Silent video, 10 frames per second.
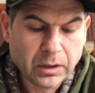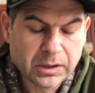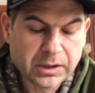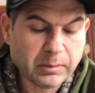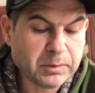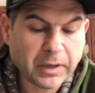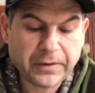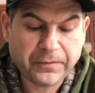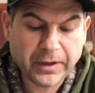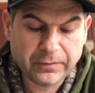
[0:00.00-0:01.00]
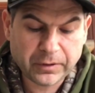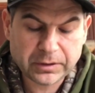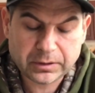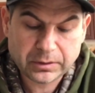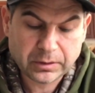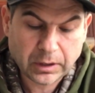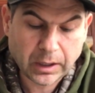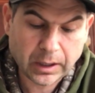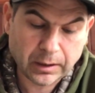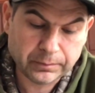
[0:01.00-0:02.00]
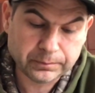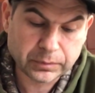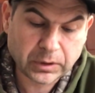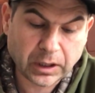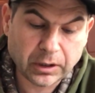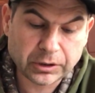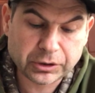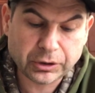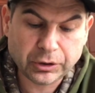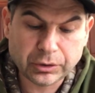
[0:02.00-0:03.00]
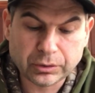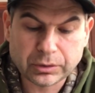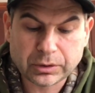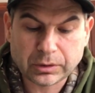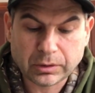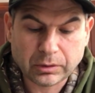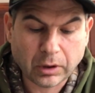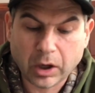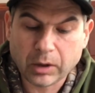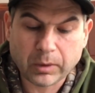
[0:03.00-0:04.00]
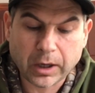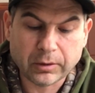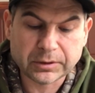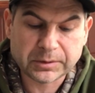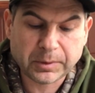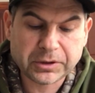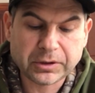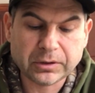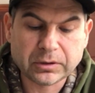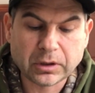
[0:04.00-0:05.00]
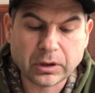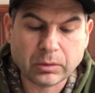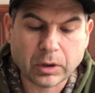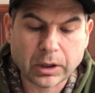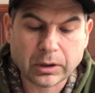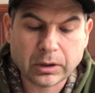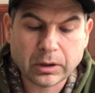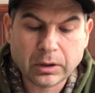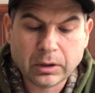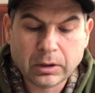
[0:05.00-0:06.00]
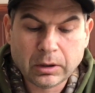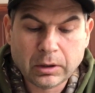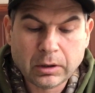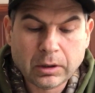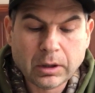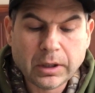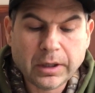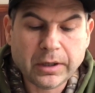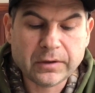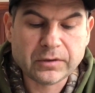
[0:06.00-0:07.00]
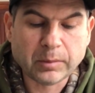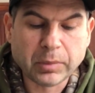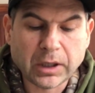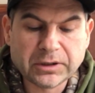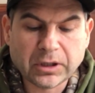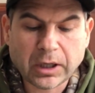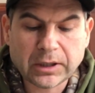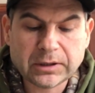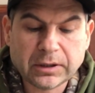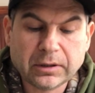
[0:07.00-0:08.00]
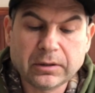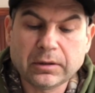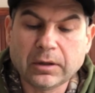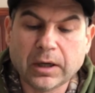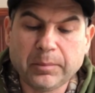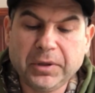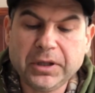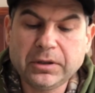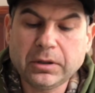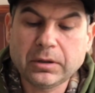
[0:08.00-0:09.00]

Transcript: of my favorite colors to use all around, especially in clear water, is the Blood Dot Bead.